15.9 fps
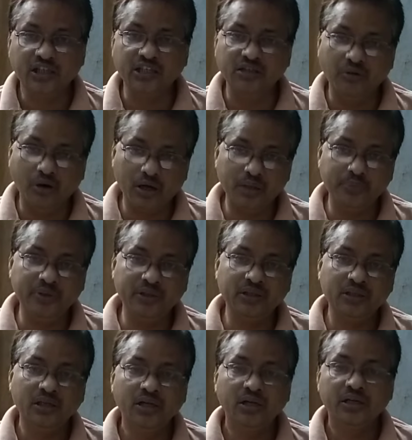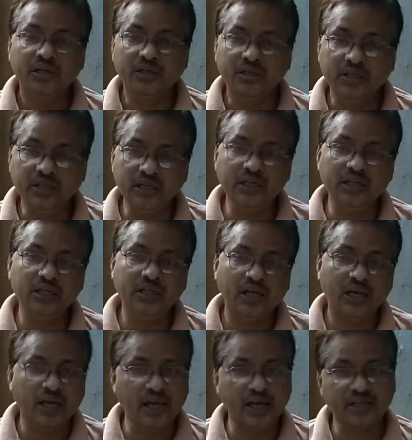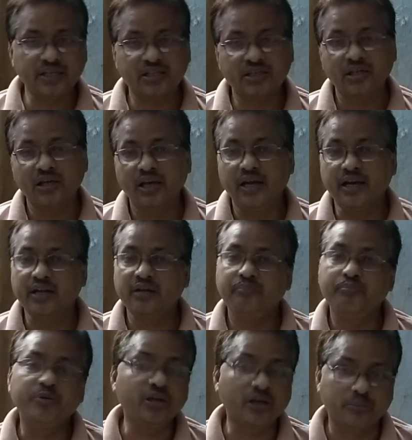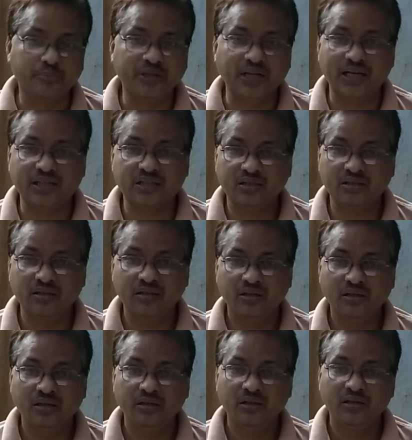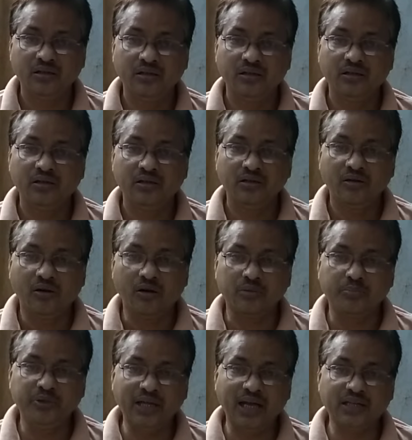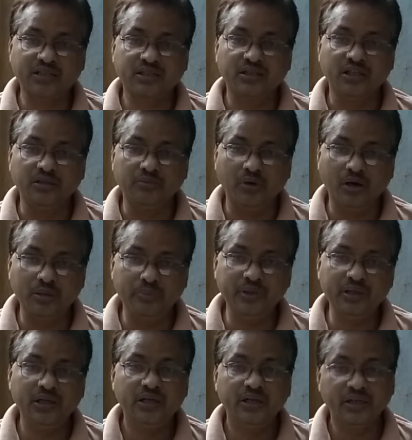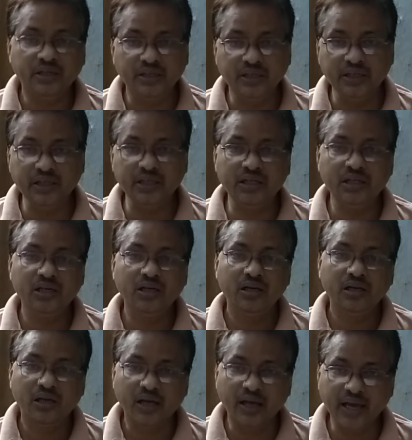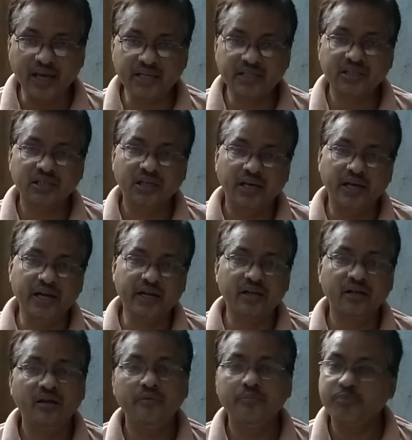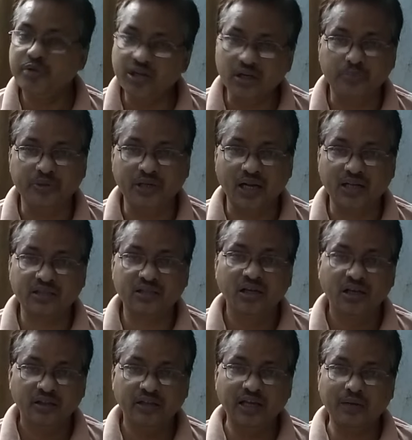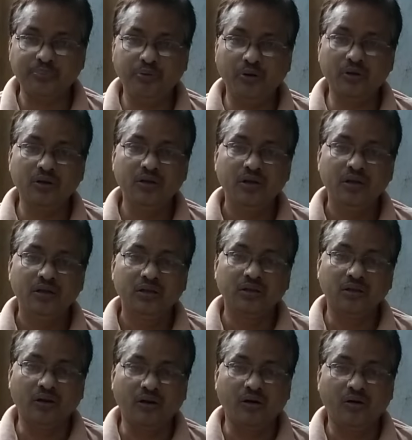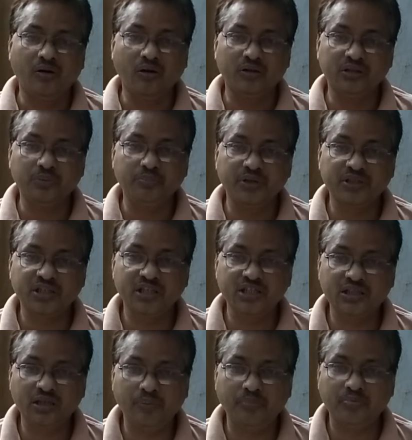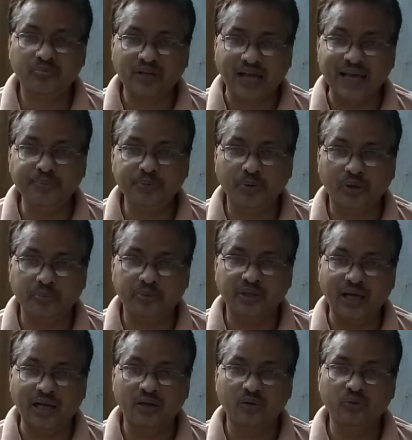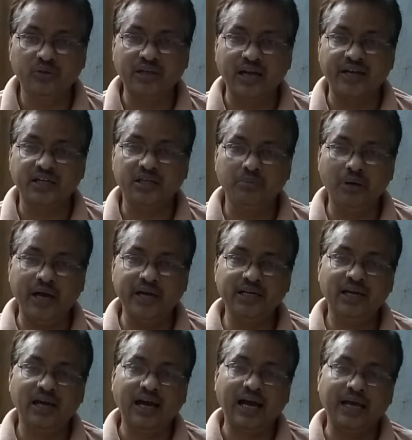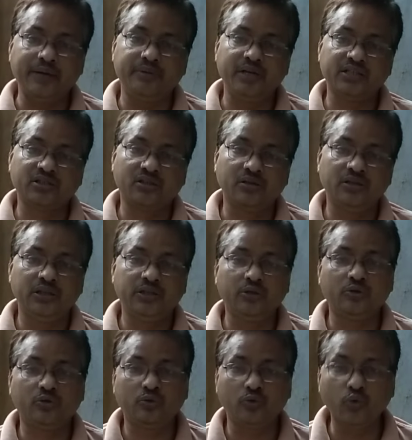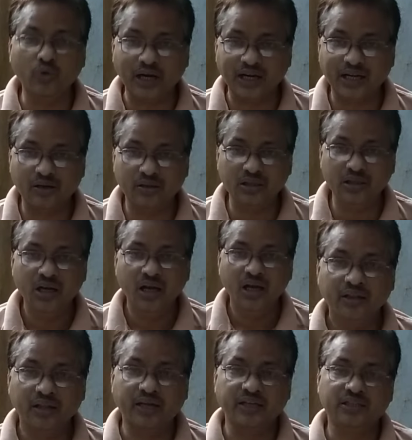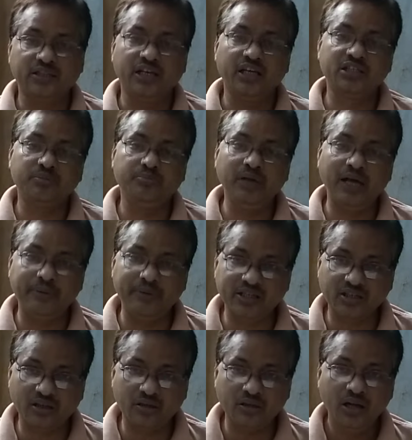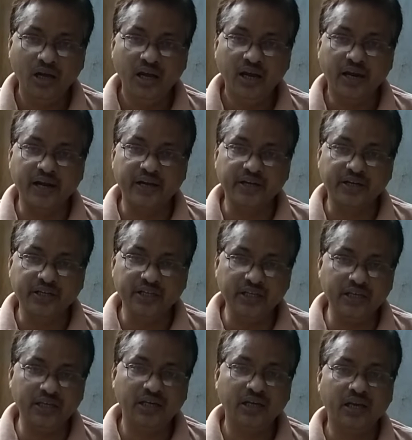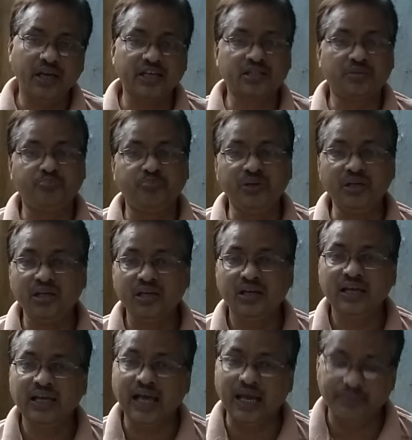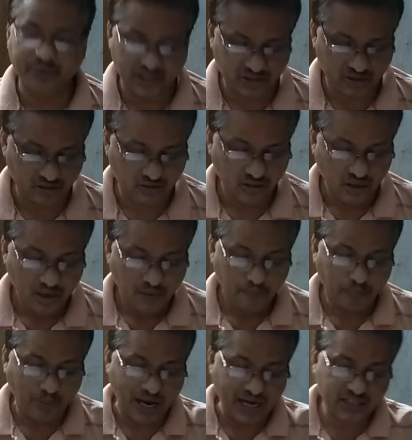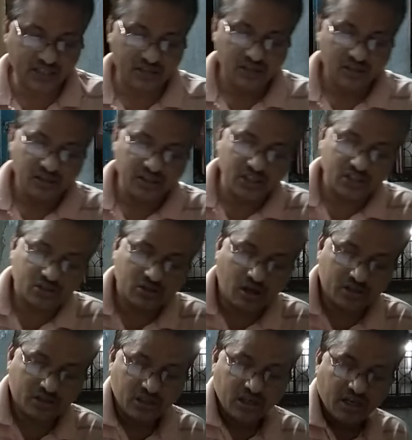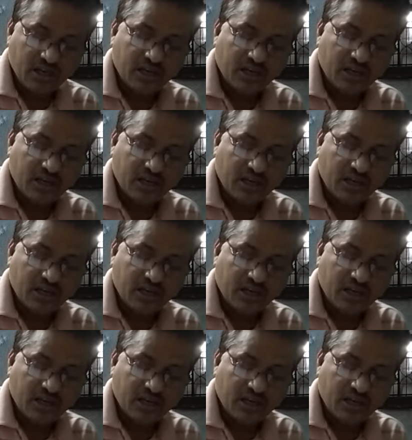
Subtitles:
involving d, s and p orbitals. Orbitals involving d, s and p orbitals. Therefore, on the basis of types of orbital, we can divide hybridization into two categories, that is sp hybridization and dsp hybridization. First, discuss